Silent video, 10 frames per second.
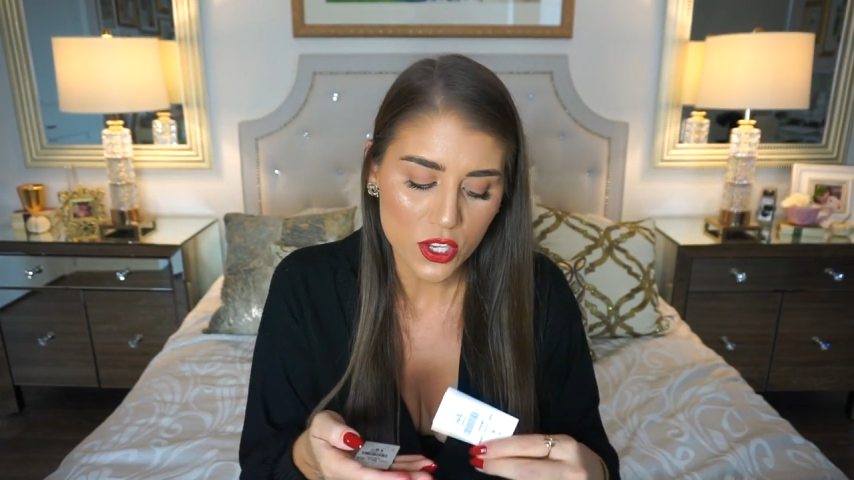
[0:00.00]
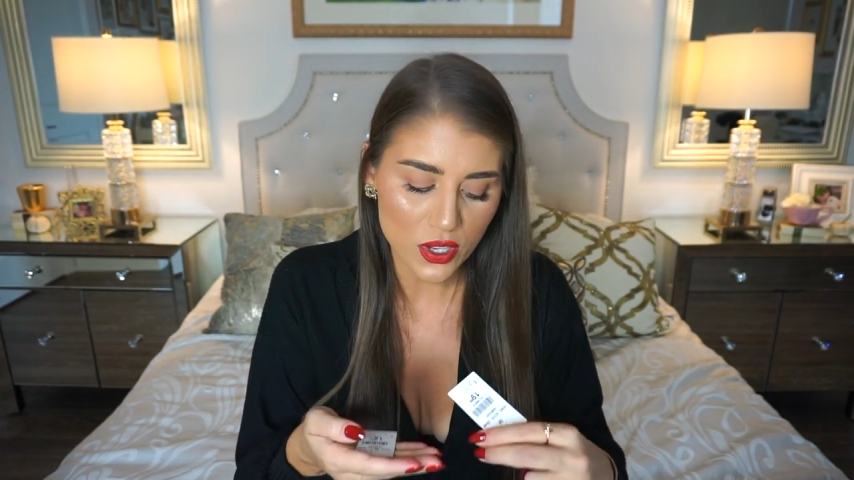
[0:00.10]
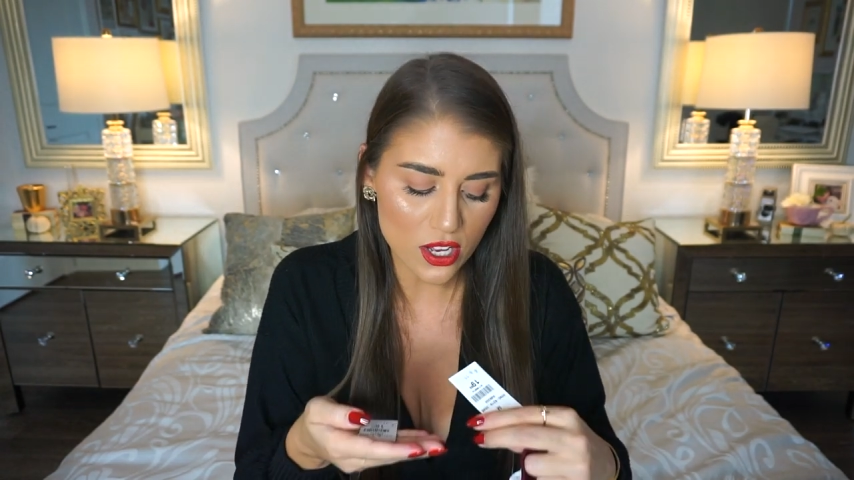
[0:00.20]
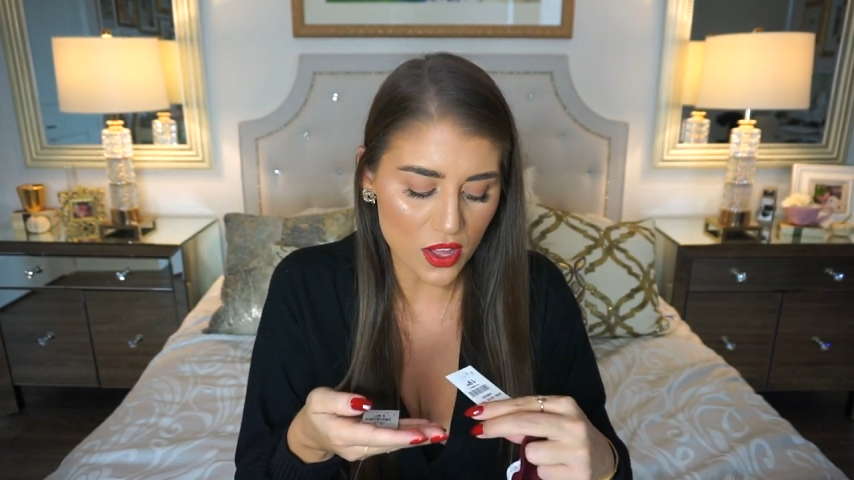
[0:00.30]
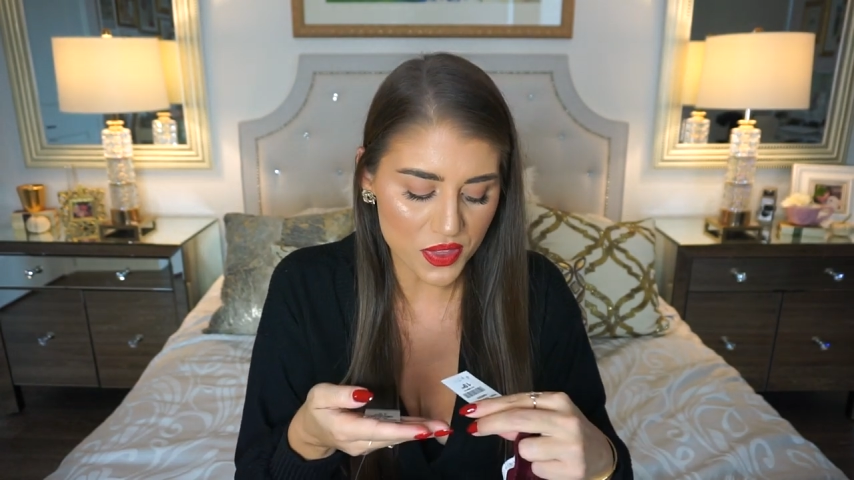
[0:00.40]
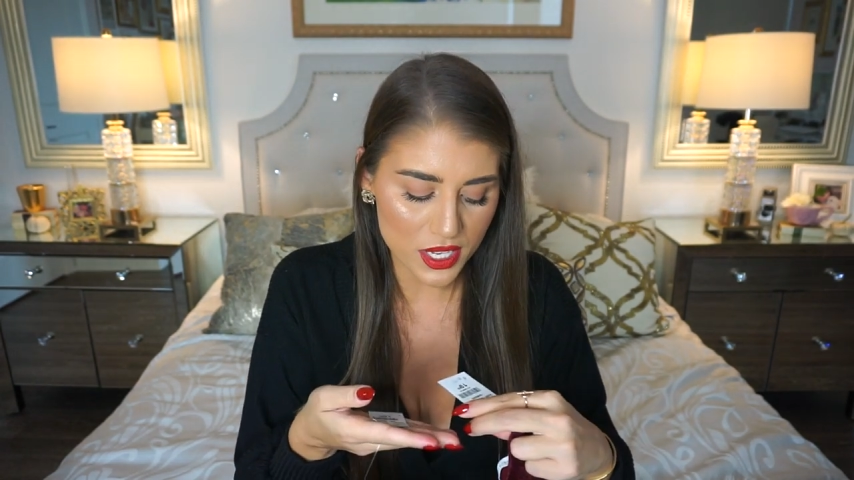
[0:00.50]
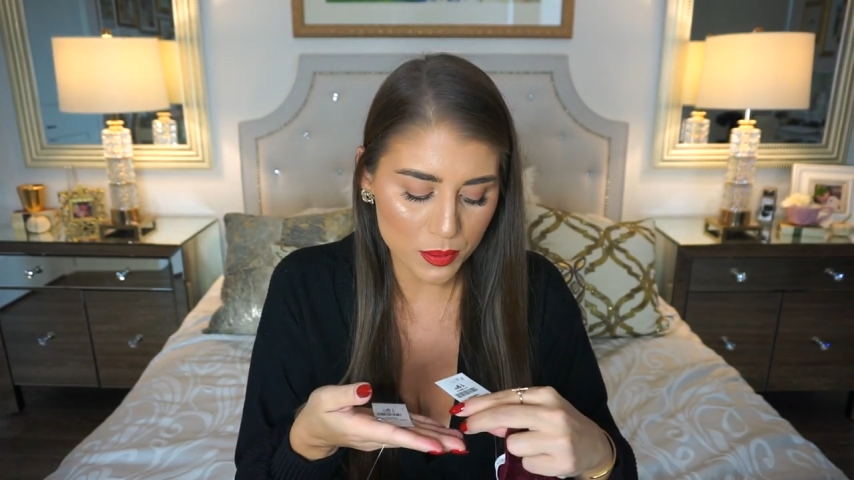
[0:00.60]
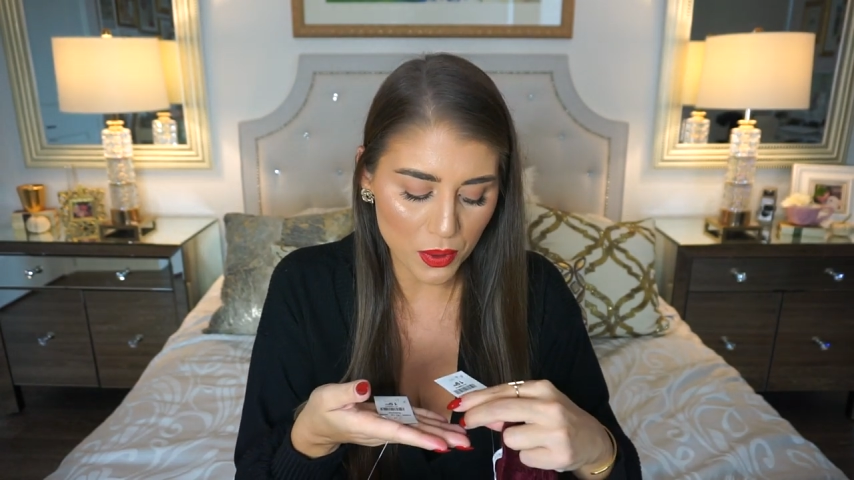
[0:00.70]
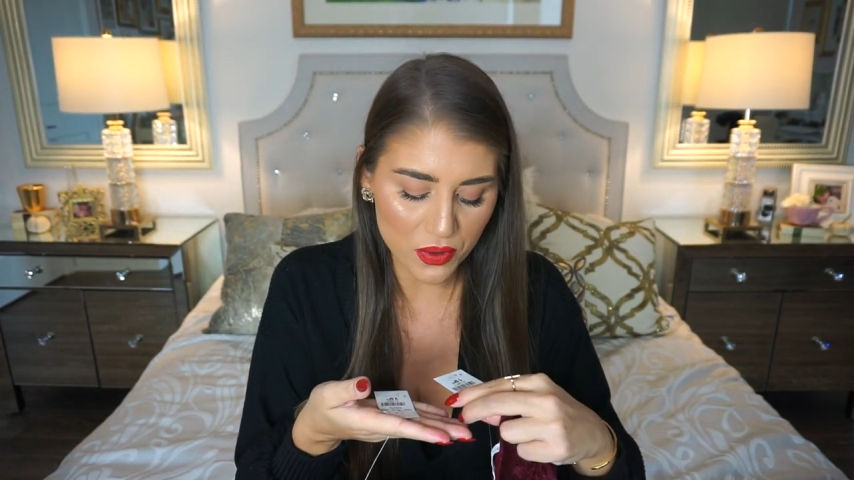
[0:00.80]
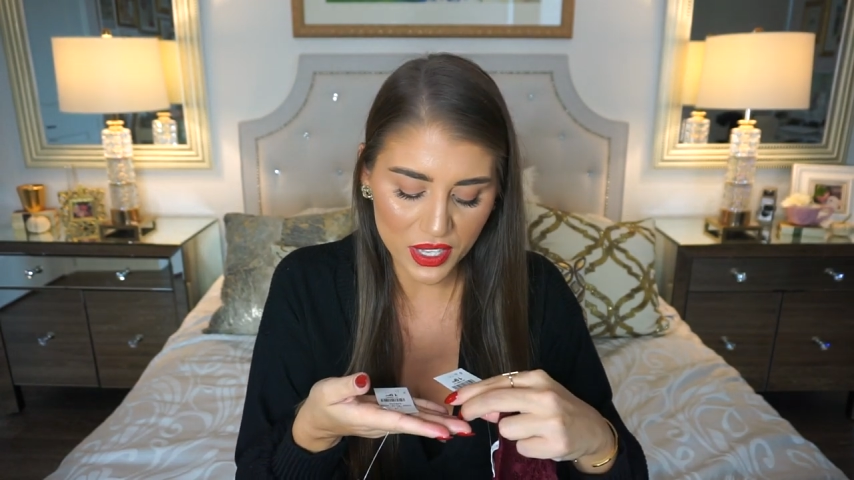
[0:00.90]
So I got
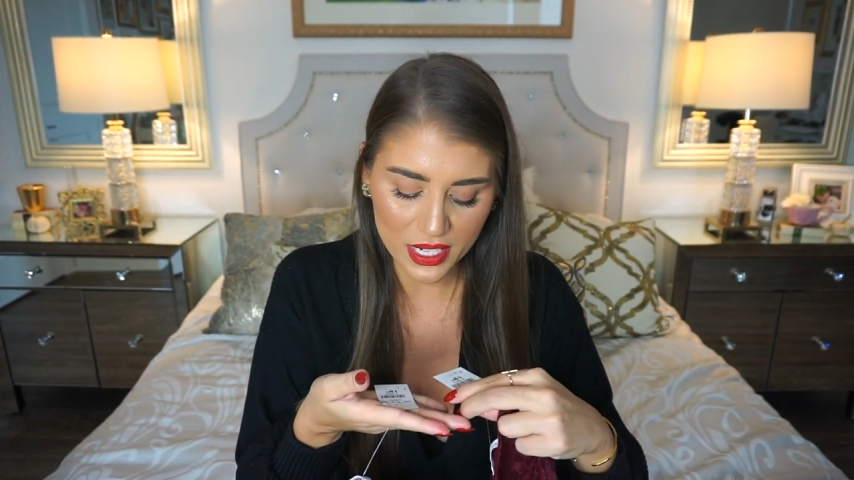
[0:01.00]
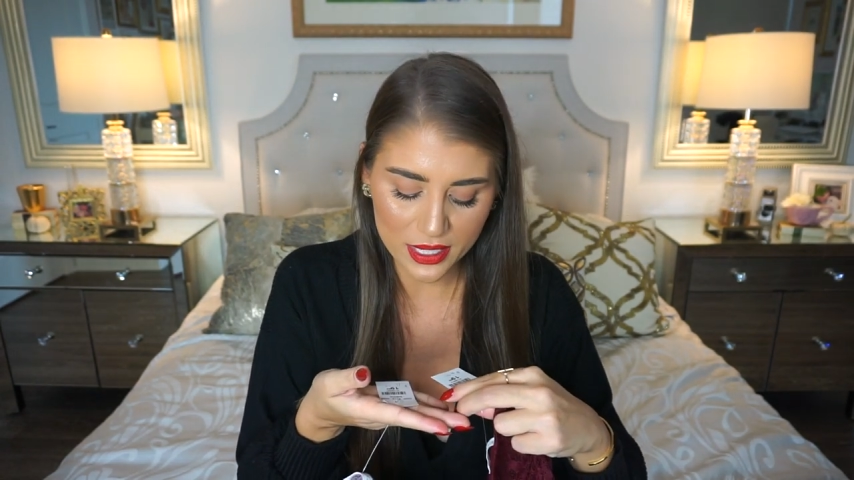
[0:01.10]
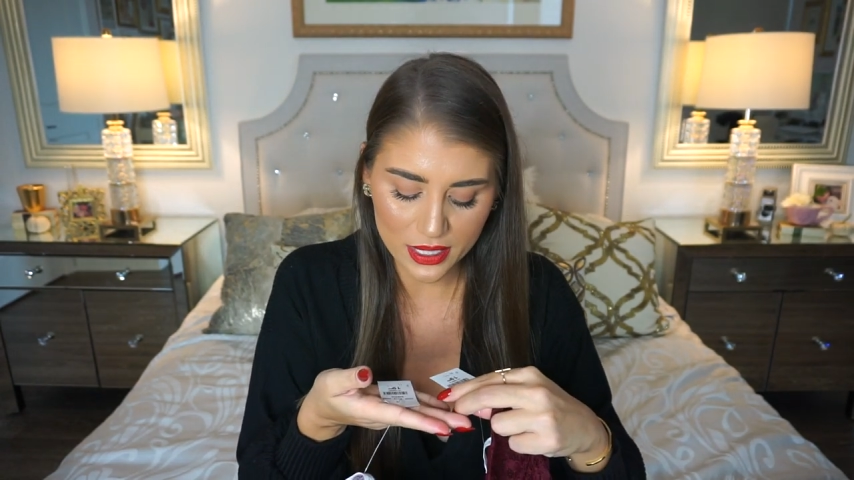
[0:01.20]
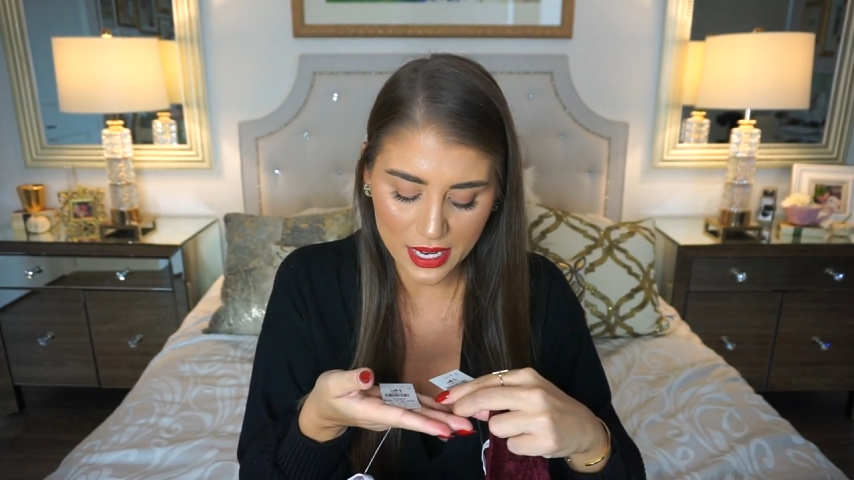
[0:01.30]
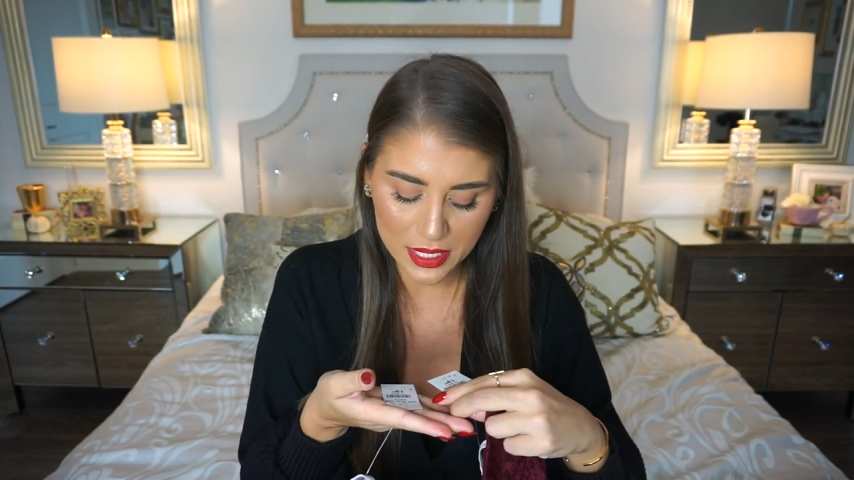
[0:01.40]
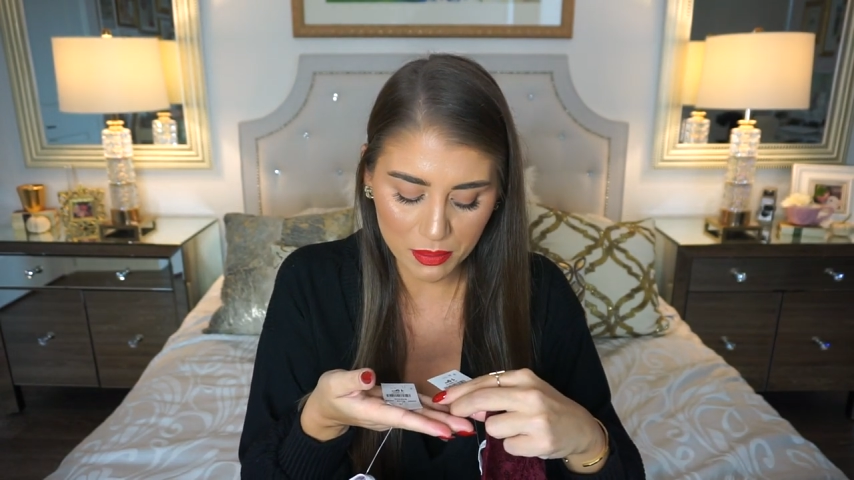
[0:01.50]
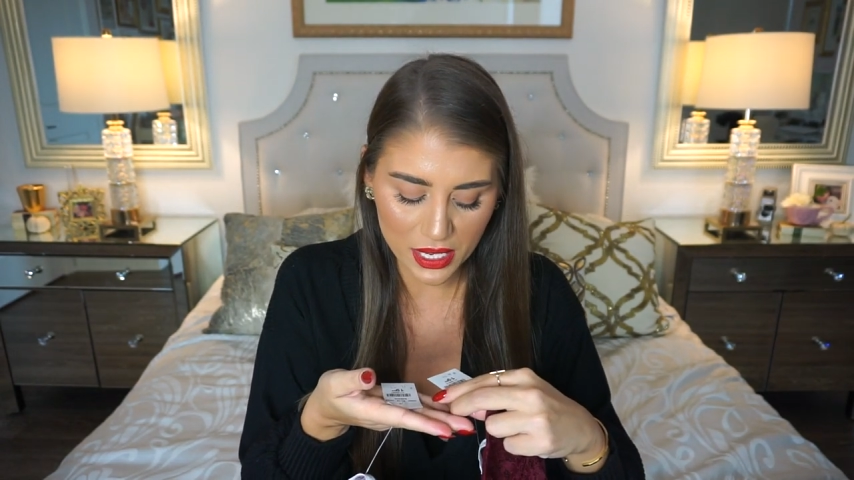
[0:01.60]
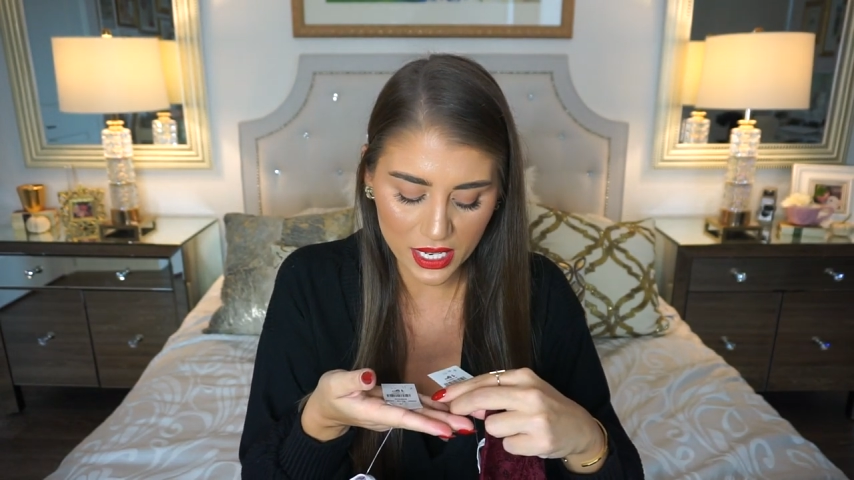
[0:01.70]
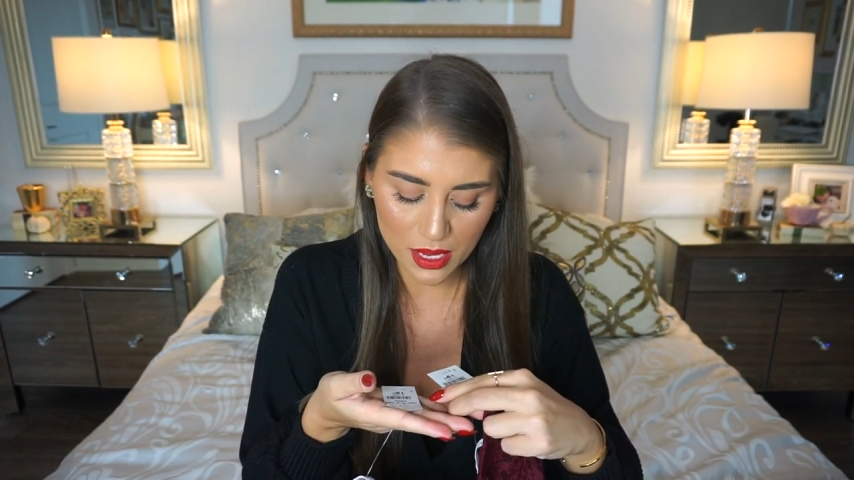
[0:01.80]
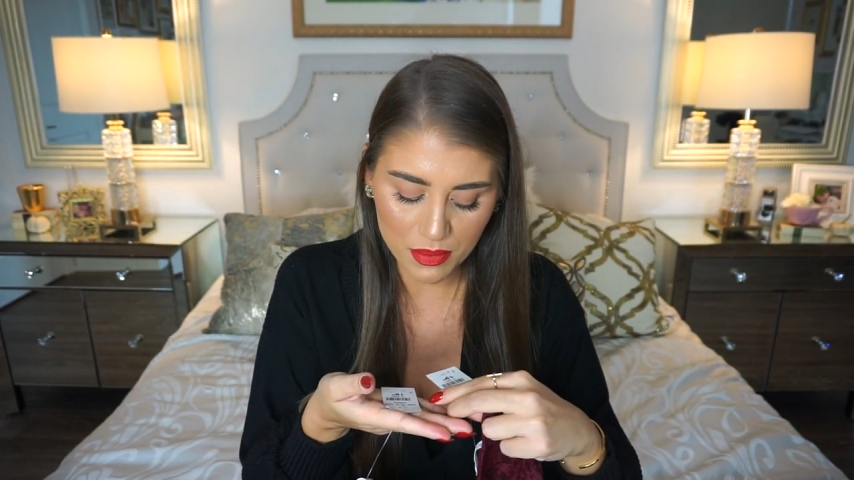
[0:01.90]
these both in a size
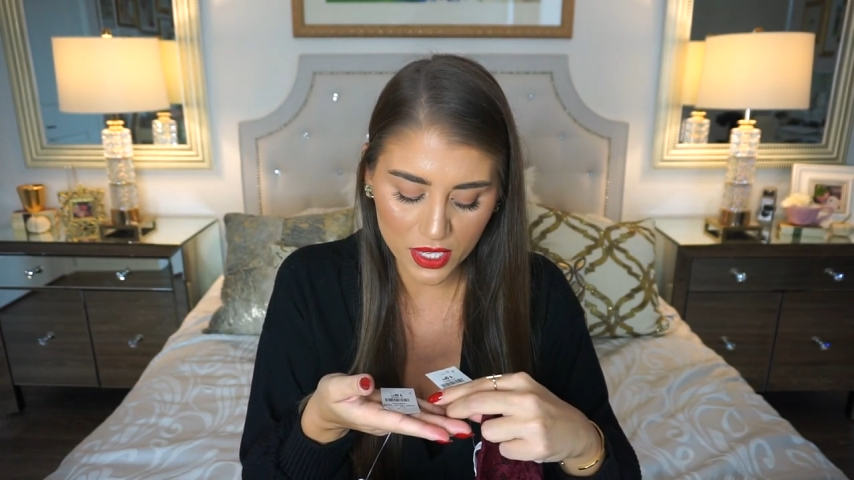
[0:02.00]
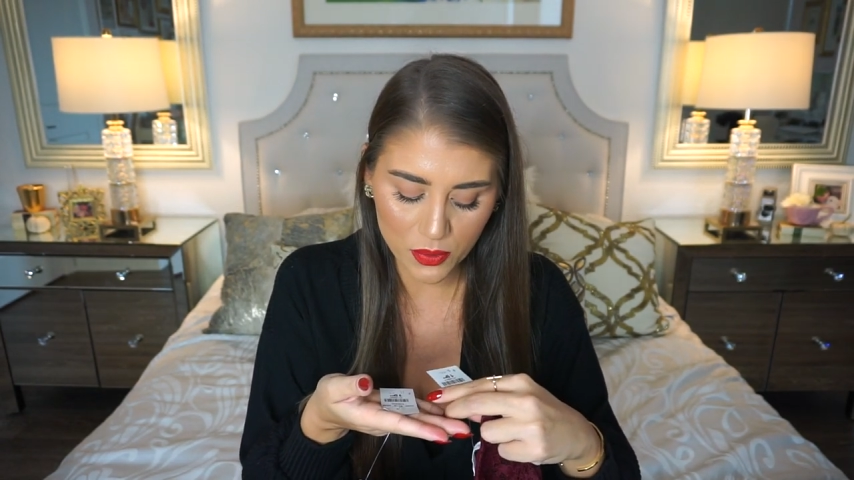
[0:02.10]
medium.